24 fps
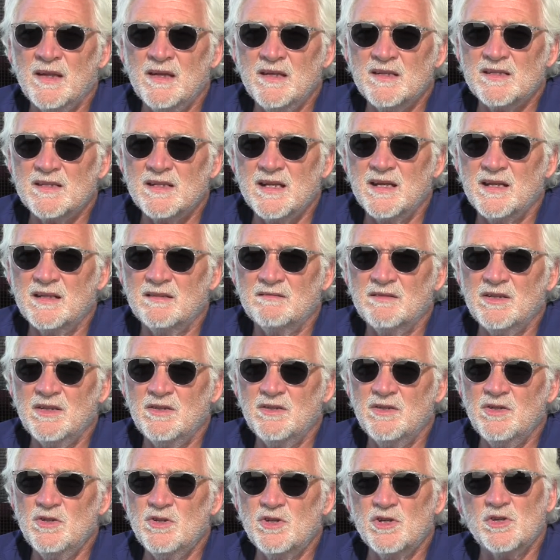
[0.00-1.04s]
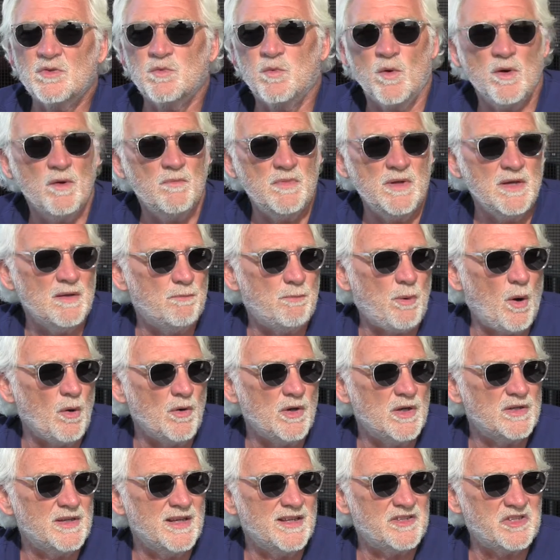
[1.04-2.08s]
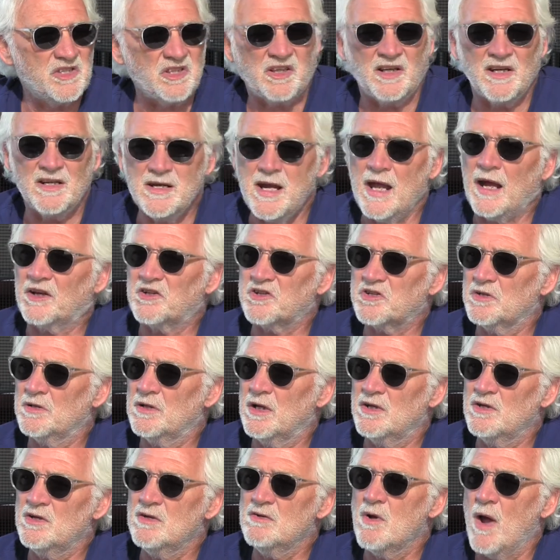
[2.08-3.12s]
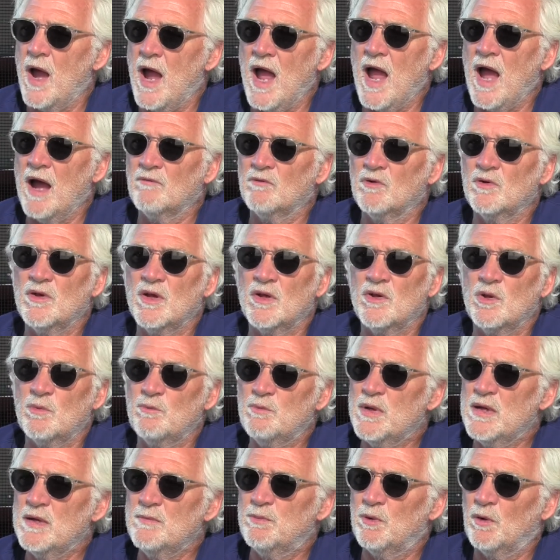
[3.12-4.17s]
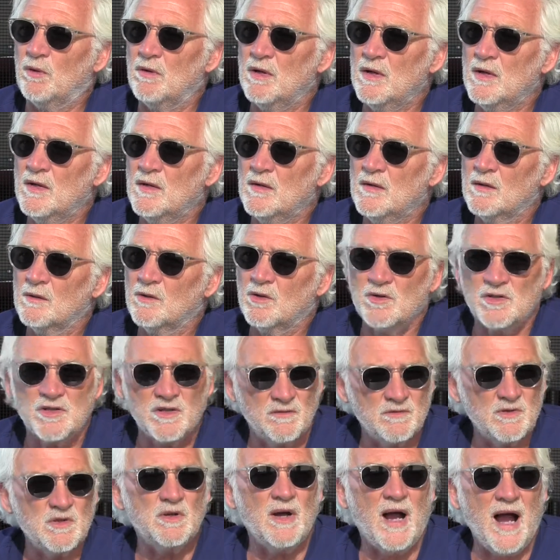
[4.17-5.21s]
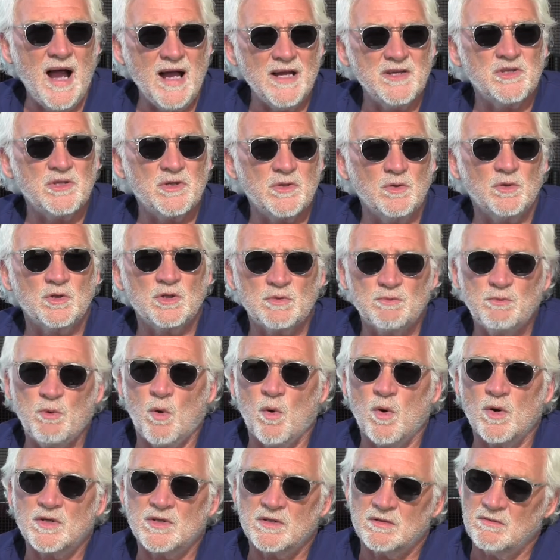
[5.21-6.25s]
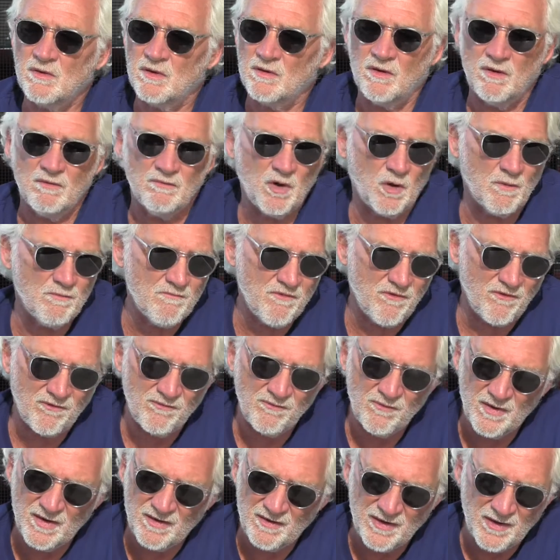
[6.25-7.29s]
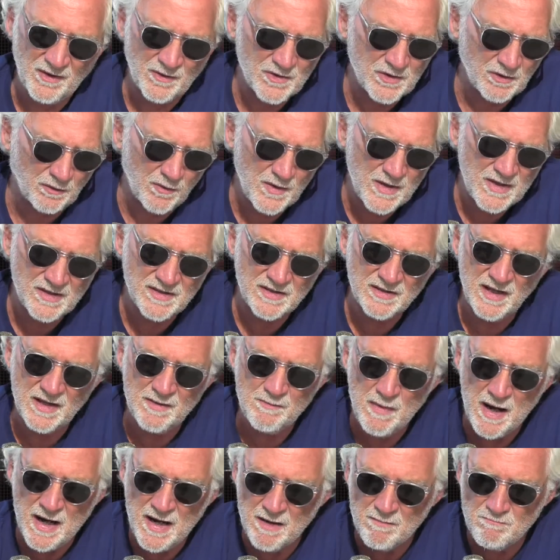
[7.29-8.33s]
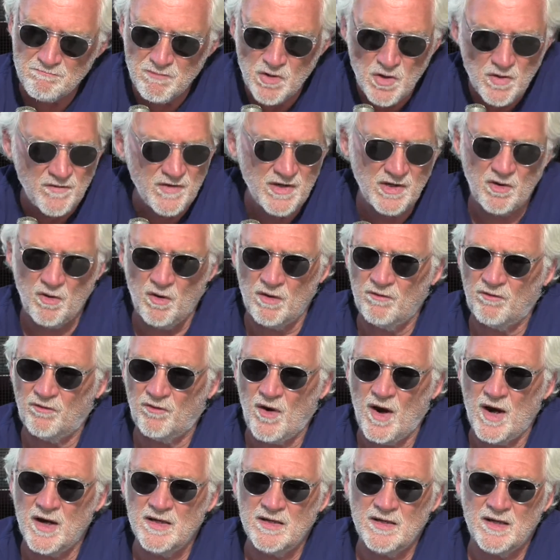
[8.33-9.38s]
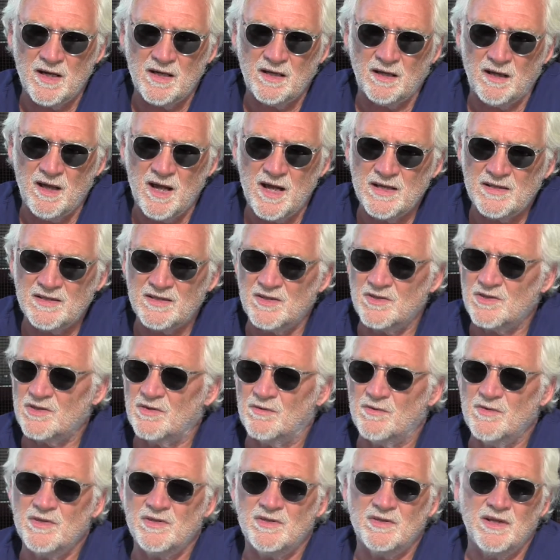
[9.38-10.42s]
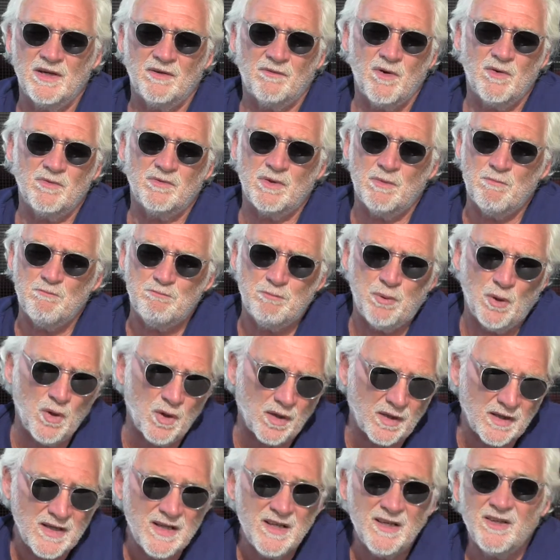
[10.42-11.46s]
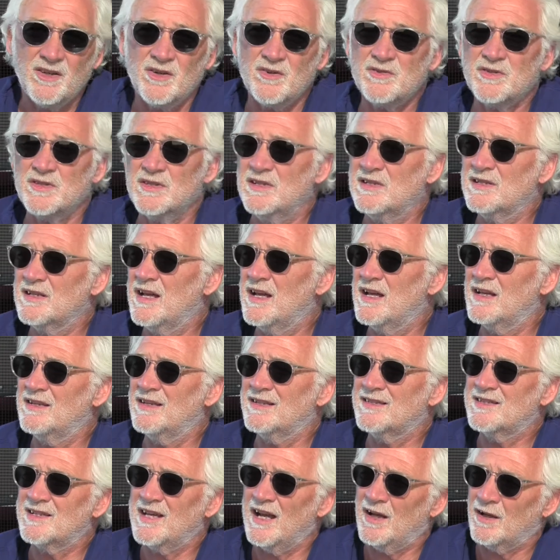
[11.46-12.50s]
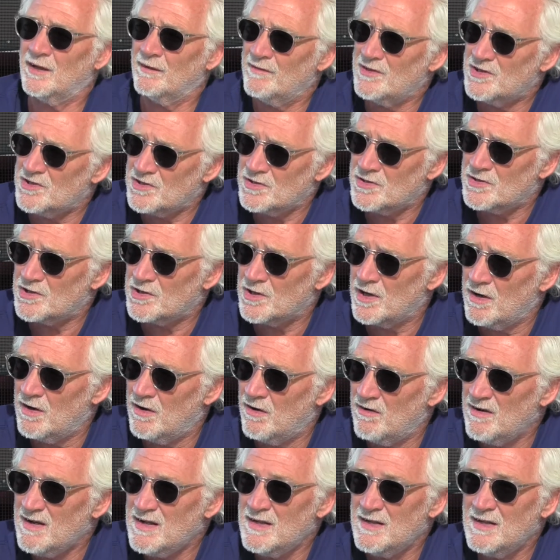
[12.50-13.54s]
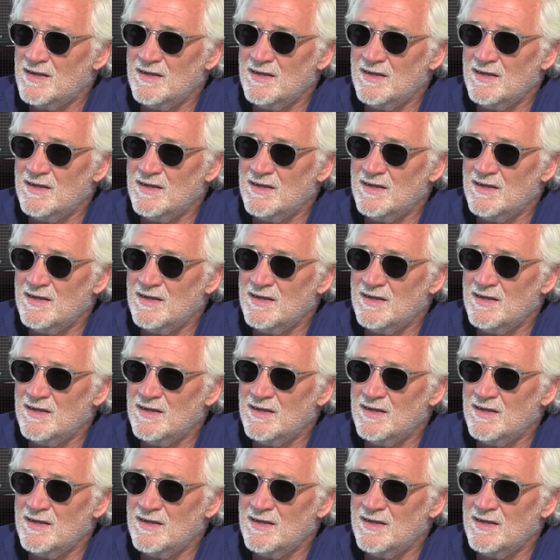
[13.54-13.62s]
is that you just want to be a part, it's a connection that you have with other people. Because mm-hmm. mm -hmm. high school sports, well, there's a reason they made a movie called Friday Night Lights, there's yeah. a reason they wrote the book, there's a reason they had the television show